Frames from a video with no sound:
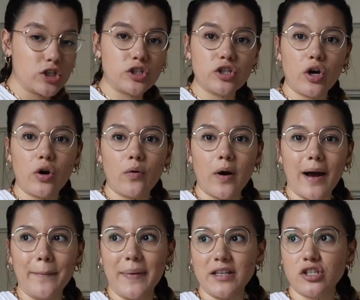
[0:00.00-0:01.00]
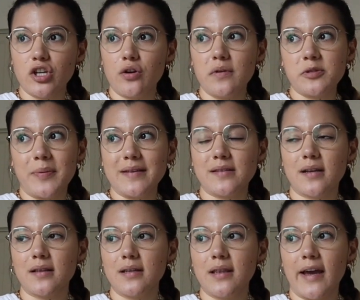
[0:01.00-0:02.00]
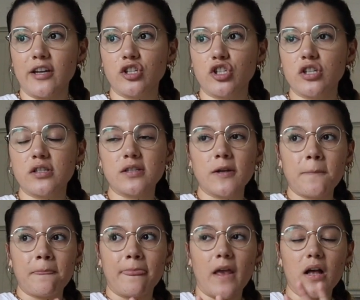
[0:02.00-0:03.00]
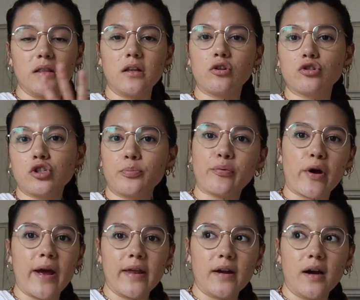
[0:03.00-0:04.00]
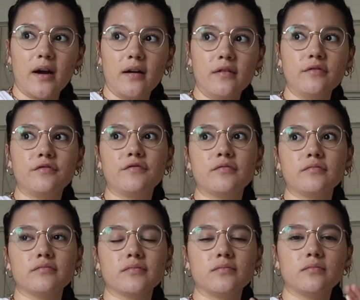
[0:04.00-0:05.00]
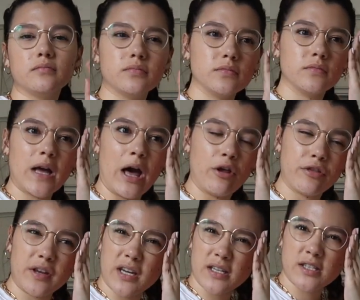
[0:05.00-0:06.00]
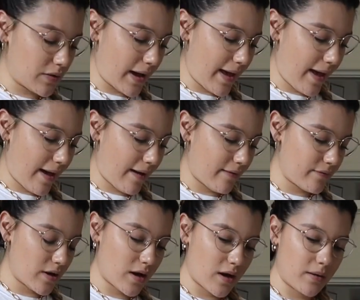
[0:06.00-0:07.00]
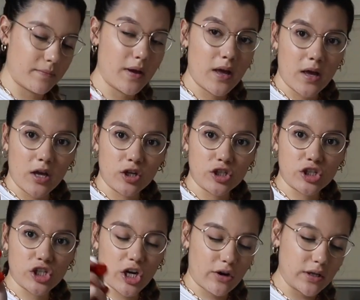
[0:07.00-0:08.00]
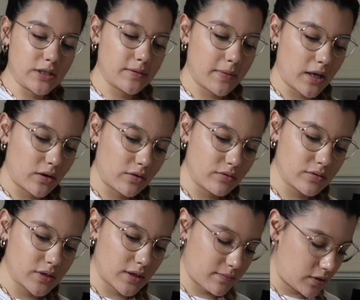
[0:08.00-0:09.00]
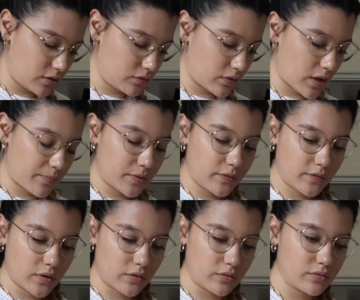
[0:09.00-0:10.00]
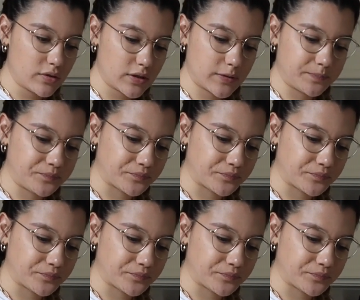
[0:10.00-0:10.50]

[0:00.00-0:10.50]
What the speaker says: So bento is basically like just a little spread of healthiness. So I have cherry tomatoes. I'm gonna do a couple of those.